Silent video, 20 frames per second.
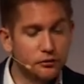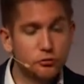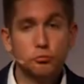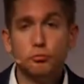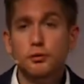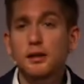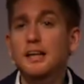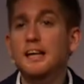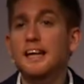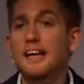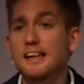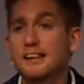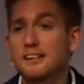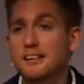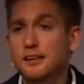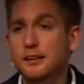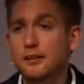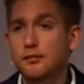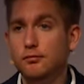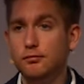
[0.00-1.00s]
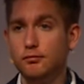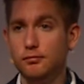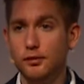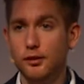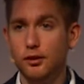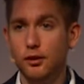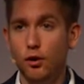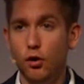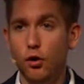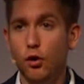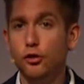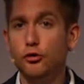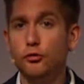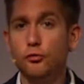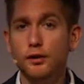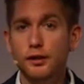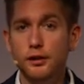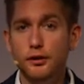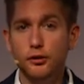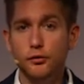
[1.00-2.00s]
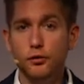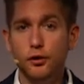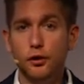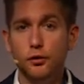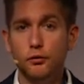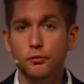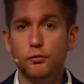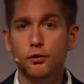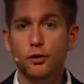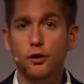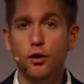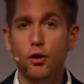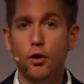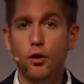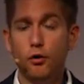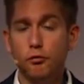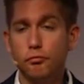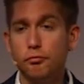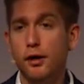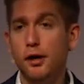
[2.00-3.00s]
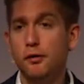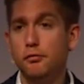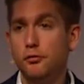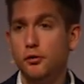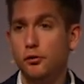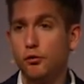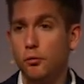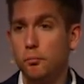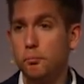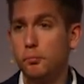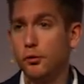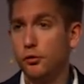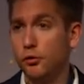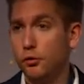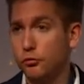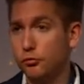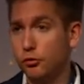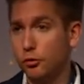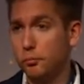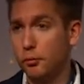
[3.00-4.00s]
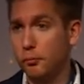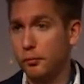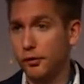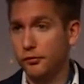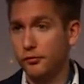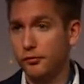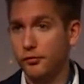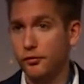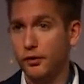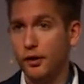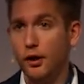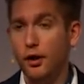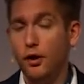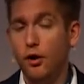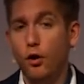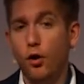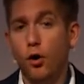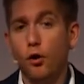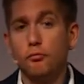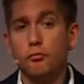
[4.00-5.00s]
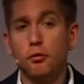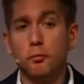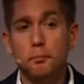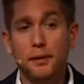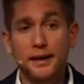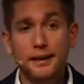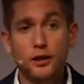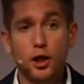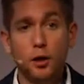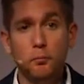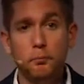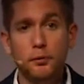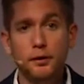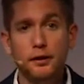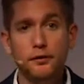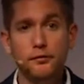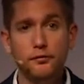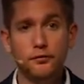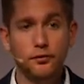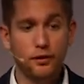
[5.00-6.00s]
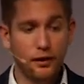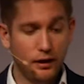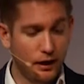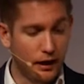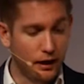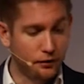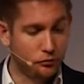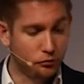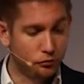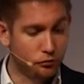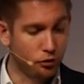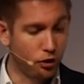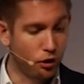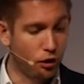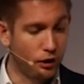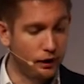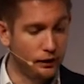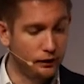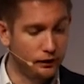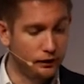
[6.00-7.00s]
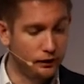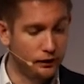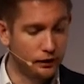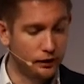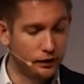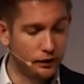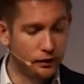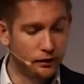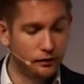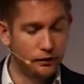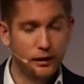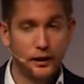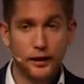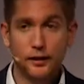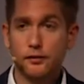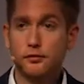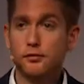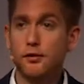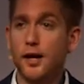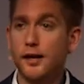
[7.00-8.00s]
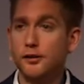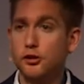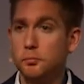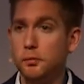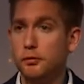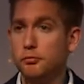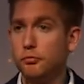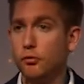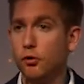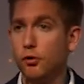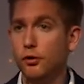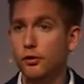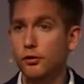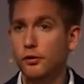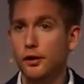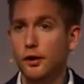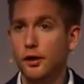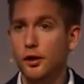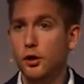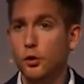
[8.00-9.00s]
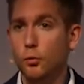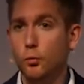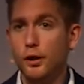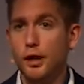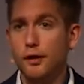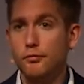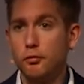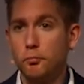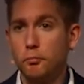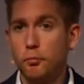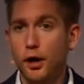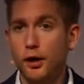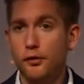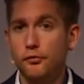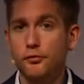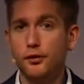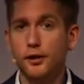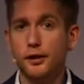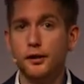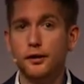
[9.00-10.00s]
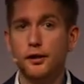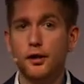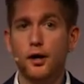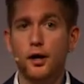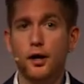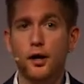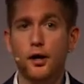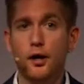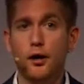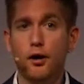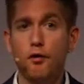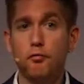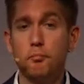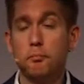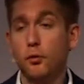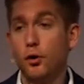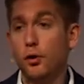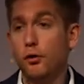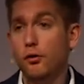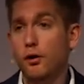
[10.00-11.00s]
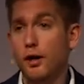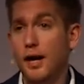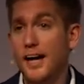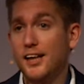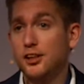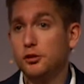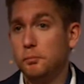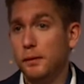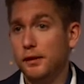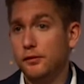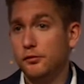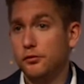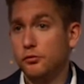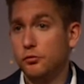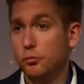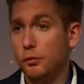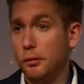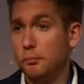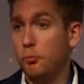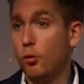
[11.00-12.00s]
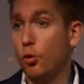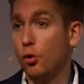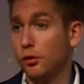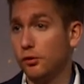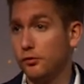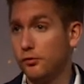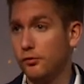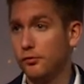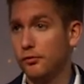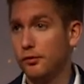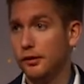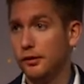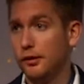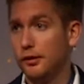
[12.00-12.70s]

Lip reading: is really easy, or €3 or €5 per user per month, or for big companies, as you saw in the slides before, we have a pricing of per expense report,